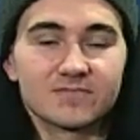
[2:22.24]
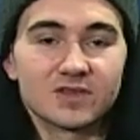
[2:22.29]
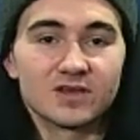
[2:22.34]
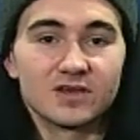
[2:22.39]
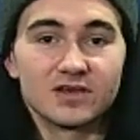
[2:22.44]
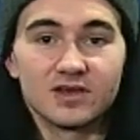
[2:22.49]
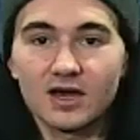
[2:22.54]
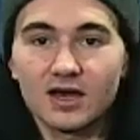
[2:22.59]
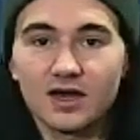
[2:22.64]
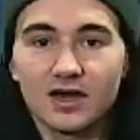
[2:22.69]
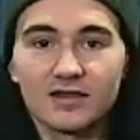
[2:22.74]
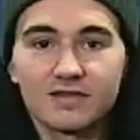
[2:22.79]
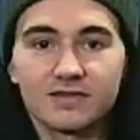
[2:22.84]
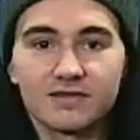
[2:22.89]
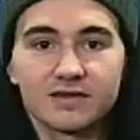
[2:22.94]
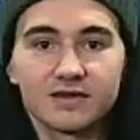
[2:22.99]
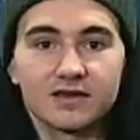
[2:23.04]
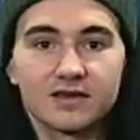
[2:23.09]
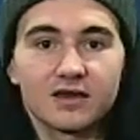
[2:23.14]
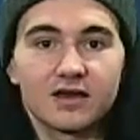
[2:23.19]
Yeah, I
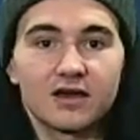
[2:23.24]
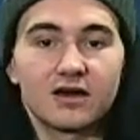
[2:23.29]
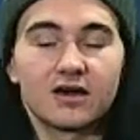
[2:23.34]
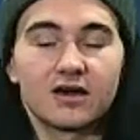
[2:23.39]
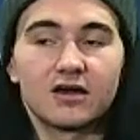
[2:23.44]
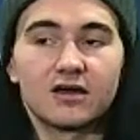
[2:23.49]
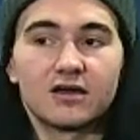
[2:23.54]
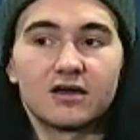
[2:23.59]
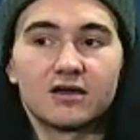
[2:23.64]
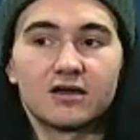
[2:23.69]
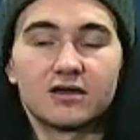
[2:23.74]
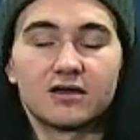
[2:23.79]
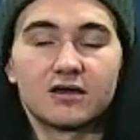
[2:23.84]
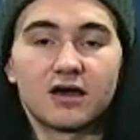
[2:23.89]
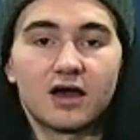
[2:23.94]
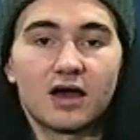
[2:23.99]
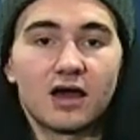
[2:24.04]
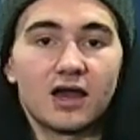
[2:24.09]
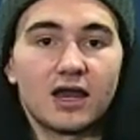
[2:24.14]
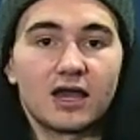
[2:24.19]
think I
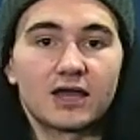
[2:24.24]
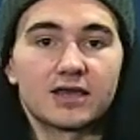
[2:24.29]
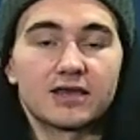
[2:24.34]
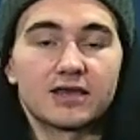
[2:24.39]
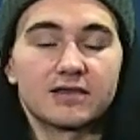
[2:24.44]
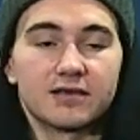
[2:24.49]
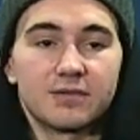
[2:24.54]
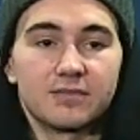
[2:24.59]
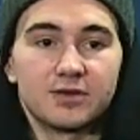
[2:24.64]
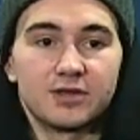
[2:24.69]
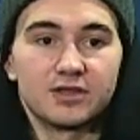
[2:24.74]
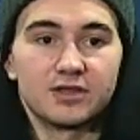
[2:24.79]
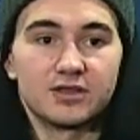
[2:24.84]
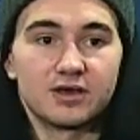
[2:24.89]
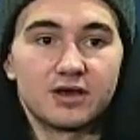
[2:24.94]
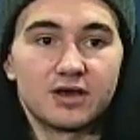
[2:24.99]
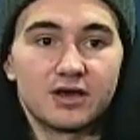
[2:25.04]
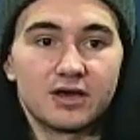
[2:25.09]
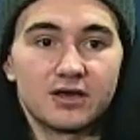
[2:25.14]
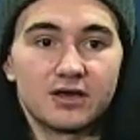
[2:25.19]
like it. I mean,
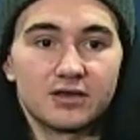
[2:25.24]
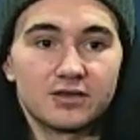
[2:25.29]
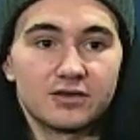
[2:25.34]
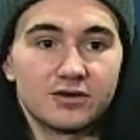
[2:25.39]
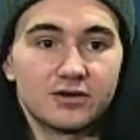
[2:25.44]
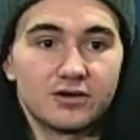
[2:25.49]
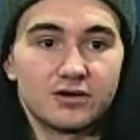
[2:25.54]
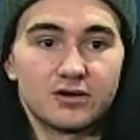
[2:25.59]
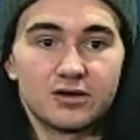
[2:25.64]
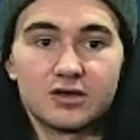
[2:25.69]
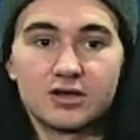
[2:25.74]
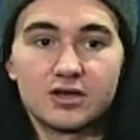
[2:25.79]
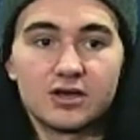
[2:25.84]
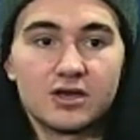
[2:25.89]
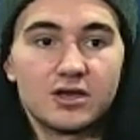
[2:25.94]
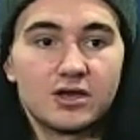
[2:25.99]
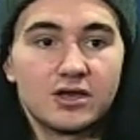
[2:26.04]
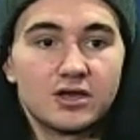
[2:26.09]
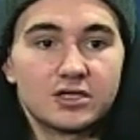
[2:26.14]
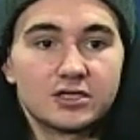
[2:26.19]

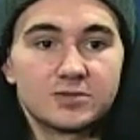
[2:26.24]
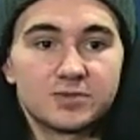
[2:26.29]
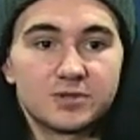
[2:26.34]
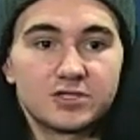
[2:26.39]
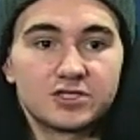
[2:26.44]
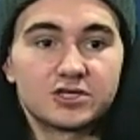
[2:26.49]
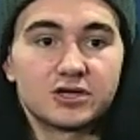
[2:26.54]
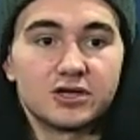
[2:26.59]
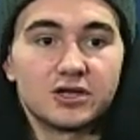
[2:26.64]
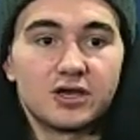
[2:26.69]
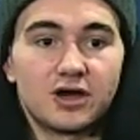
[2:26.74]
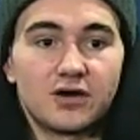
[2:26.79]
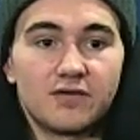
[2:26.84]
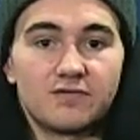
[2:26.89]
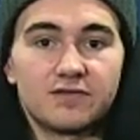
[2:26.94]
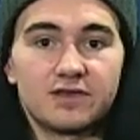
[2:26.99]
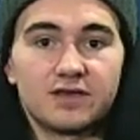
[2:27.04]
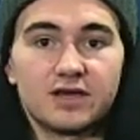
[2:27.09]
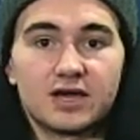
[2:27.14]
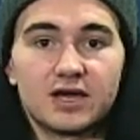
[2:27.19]
especially off
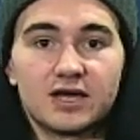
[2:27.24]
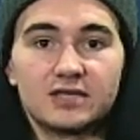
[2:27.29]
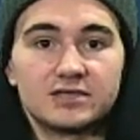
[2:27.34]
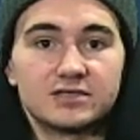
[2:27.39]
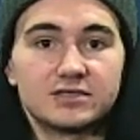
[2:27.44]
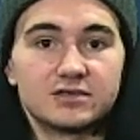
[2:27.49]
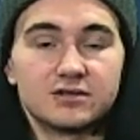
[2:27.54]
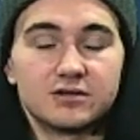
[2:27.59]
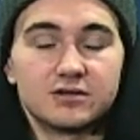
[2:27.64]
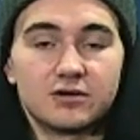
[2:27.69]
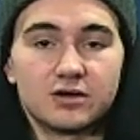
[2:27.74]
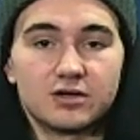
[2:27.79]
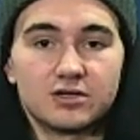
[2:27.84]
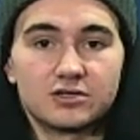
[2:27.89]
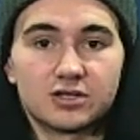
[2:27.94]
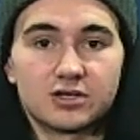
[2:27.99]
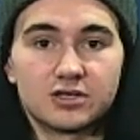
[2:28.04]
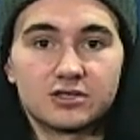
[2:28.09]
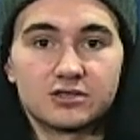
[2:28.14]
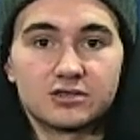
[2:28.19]
the ice, I
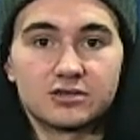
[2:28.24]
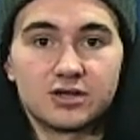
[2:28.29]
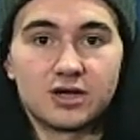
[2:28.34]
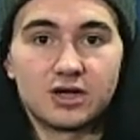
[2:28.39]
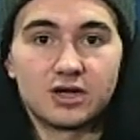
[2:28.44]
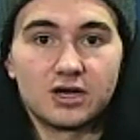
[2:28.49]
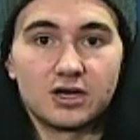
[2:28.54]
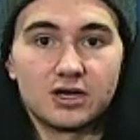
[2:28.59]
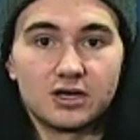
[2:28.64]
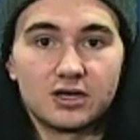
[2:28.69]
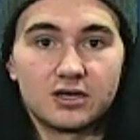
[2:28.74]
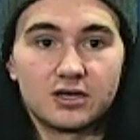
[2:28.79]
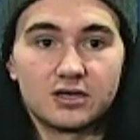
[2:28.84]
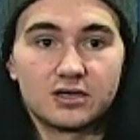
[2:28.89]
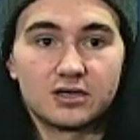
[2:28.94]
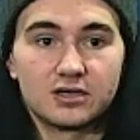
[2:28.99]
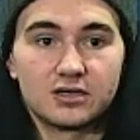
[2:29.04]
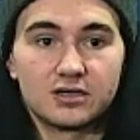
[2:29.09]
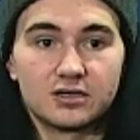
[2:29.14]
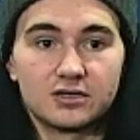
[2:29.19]
try to
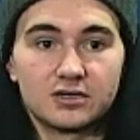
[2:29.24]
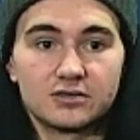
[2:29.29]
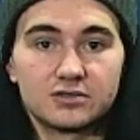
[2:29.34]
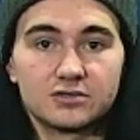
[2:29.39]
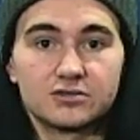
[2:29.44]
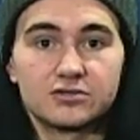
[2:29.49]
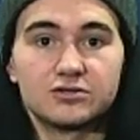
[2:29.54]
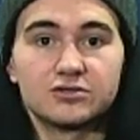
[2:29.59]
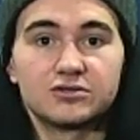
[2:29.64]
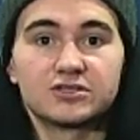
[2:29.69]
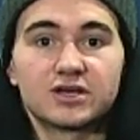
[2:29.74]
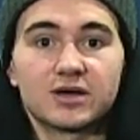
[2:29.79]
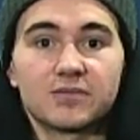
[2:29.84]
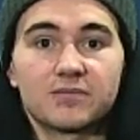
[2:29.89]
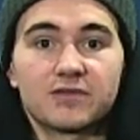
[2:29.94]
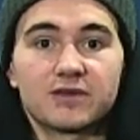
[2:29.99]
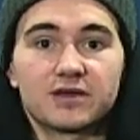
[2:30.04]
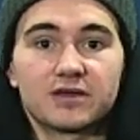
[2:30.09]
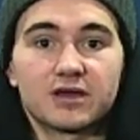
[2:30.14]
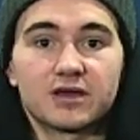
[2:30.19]
do
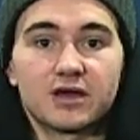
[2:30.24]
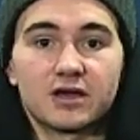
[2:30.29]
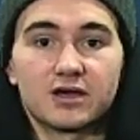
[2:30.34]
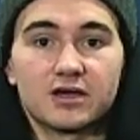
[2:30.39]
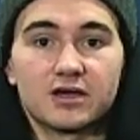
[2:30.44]
something.